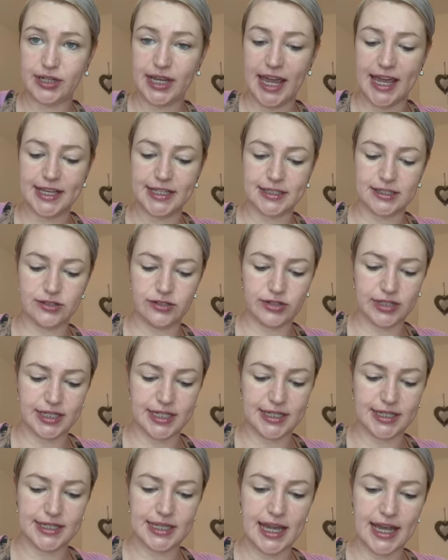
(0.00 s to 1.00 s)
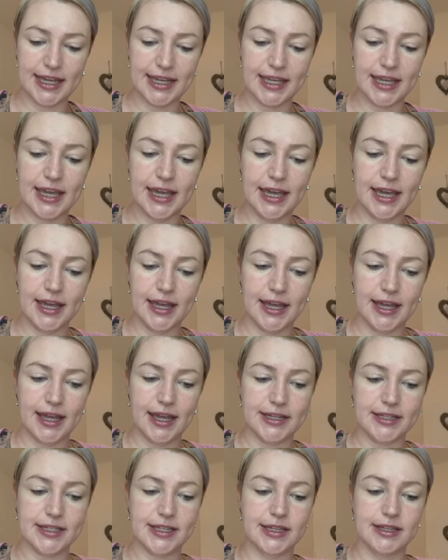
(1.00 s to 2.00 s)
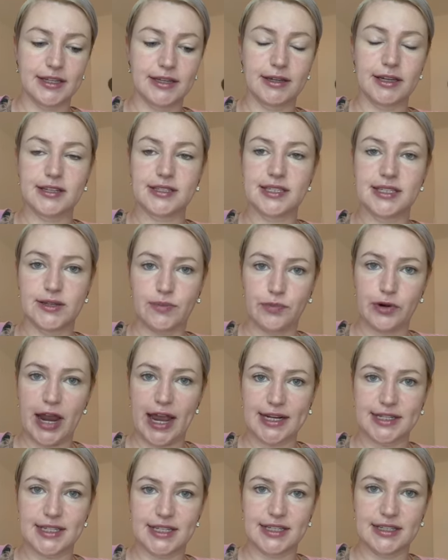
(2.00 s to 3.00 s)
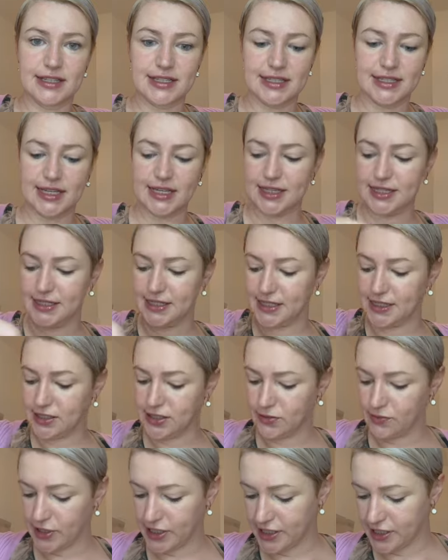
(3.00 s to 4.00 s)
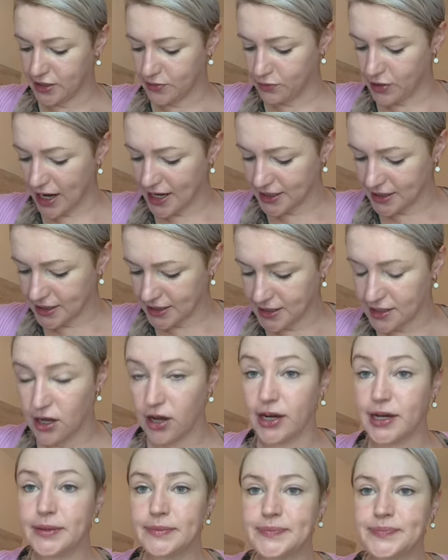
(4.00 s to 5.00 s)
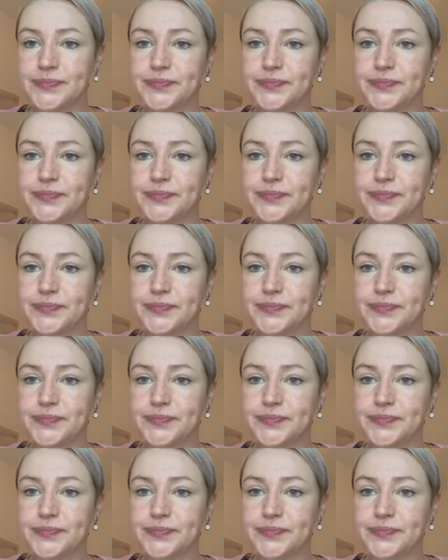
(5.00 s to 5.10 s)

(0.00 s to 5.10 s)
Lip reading: Case studies, like, because it's a practical skill, you need somebody to practice on.